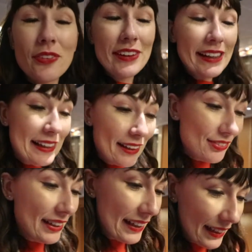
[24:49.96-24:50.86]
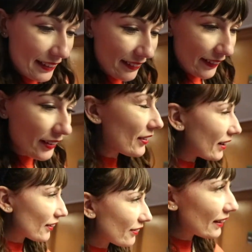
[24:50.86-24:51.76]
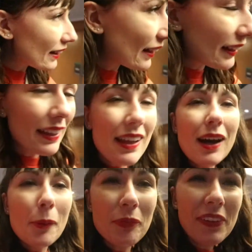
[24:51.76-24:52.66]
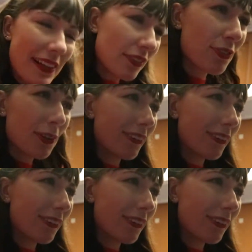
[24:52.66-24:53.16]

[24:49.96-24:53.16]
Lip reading: really lovely. Such a nice dinner. I'm really full